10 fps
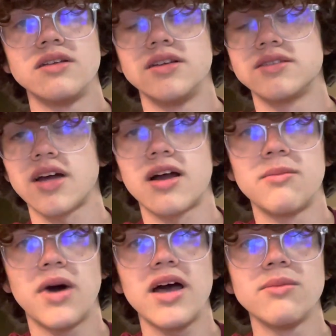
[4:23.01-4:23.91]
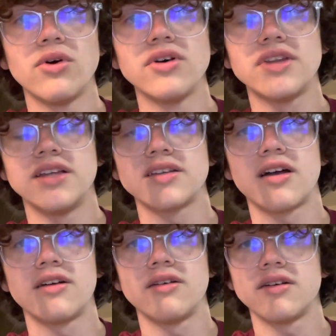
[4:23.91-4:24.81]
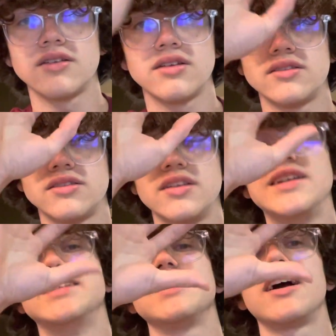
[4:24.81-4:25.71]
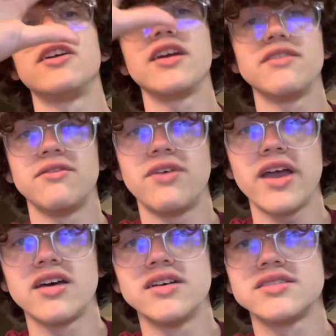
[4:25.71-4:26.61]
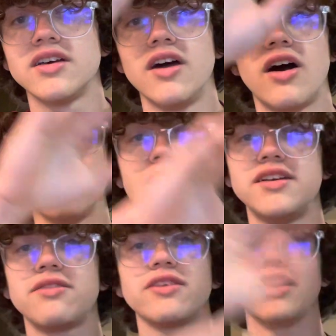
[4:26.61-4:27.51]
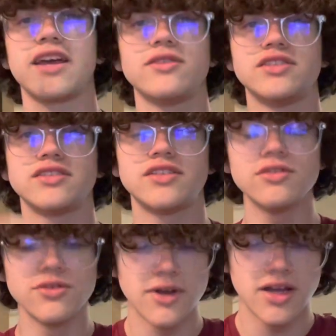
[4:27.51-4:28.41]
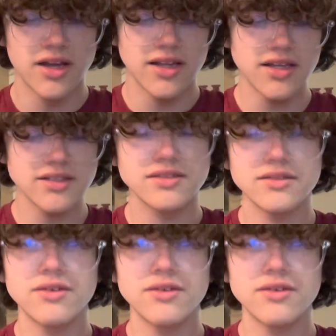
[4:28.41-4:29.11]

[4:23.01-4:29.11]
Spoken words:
the entire Bible, the entirety of the Vedas, all in different languages too. And that's,